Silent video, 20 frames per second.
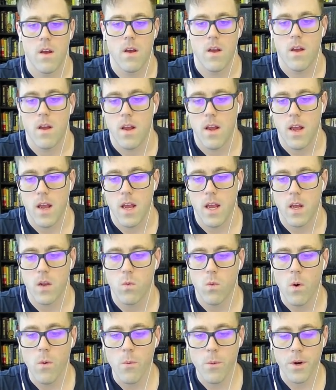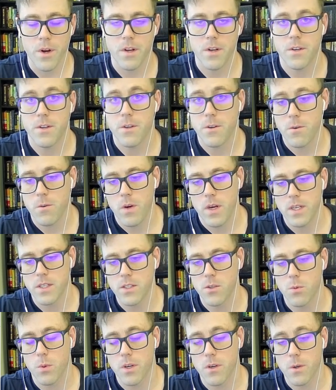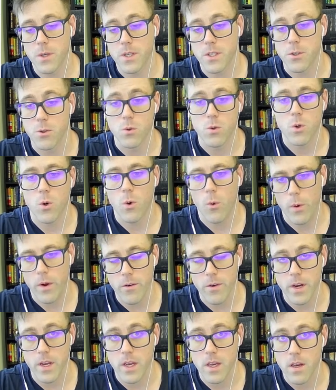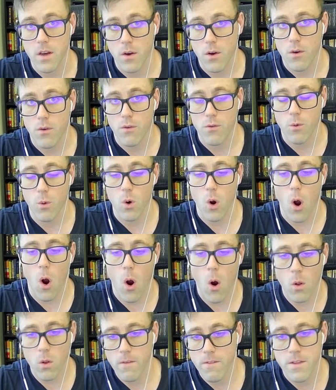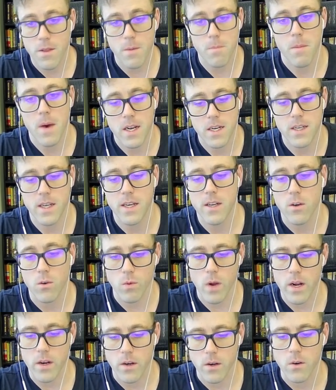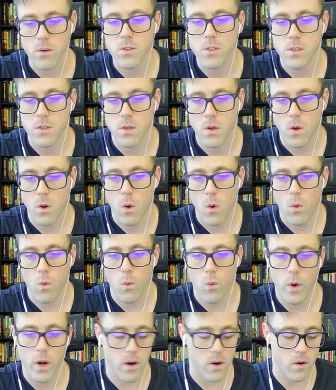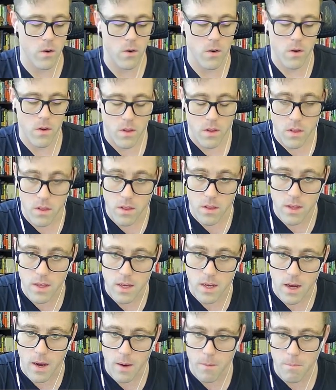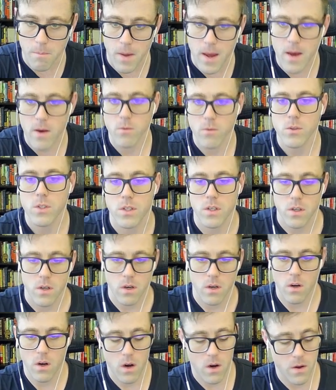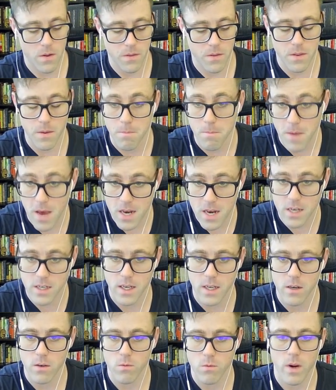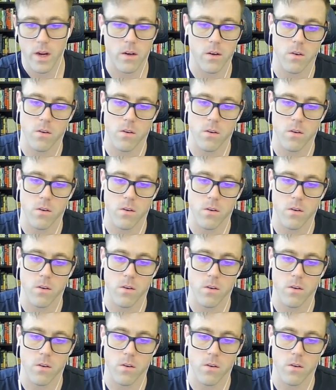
And what we're going to do is we're going to query for all of the metadata records where the amount on the metadata record